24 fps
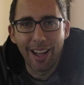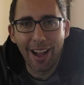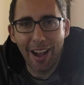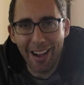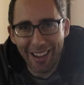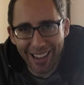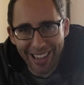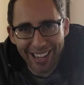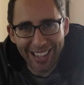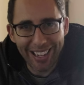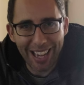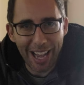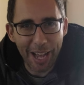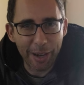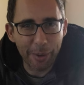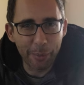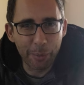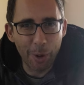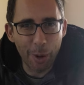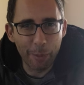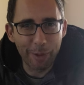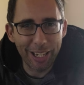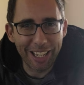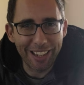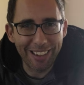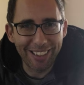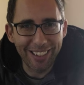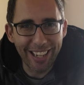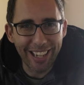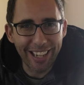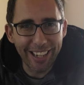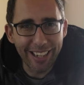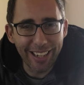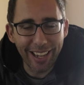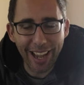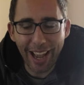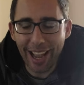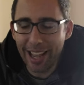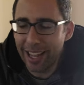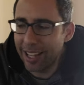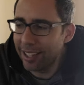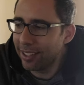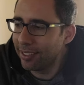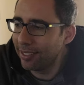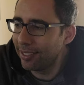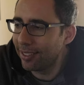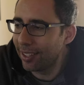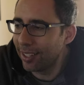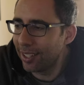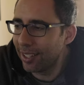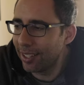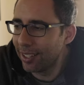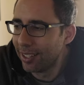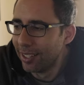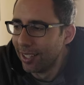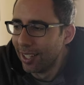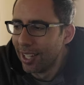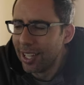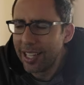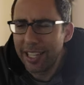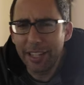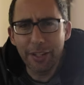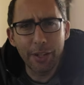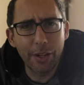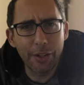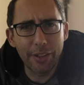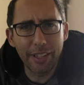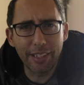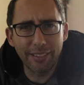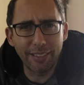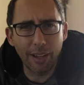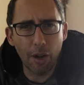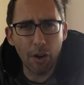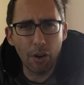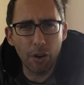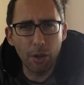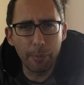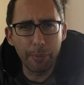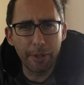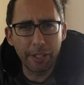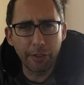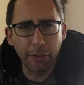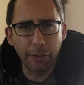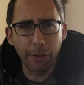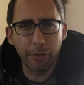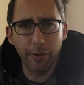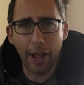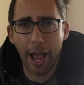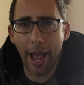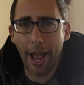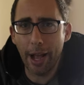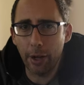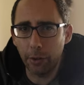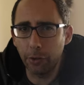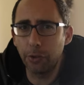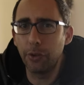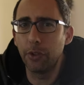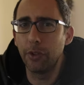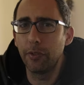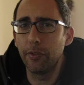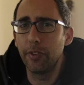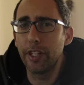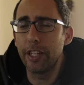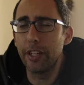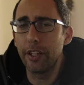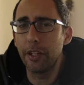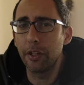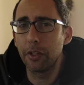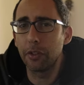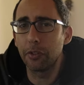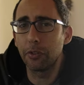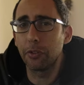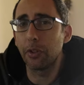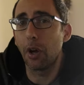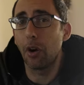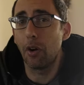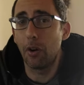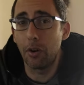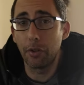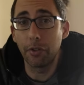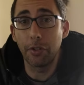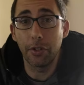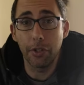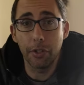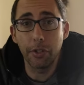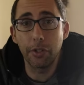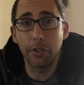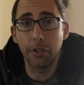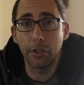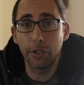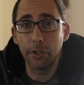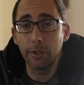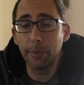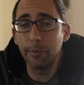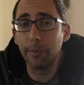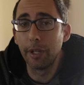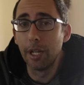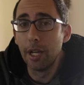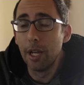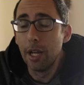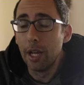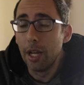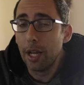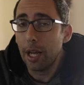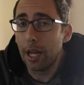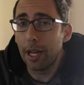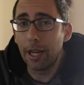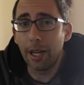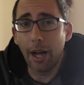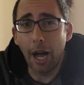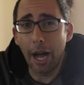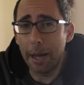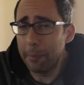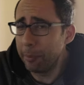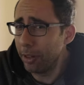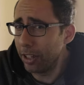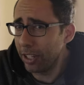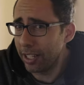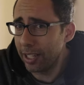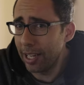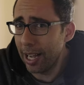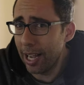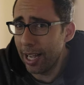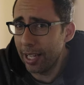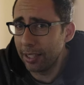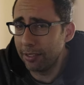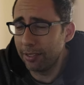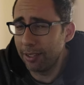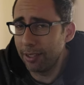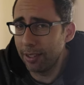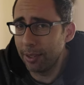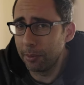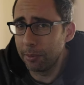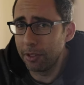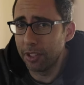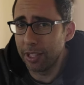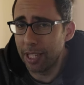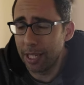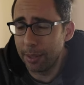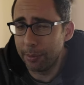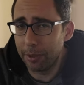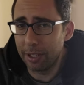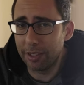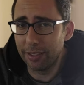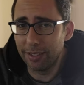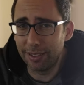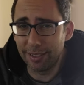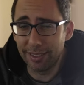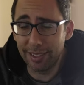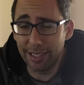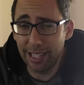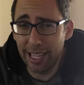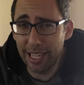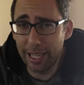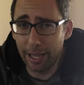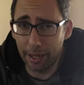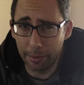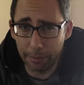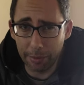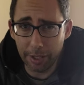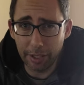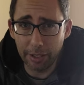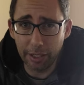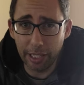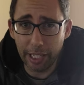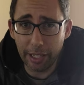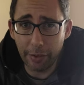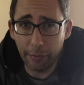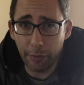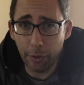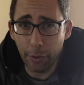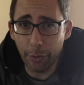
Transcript: Hi, Adam Robert Young here, and you know, there's a whole bunch of how-to videos on YouTube. I'm not going to add to them today because today I'm going to give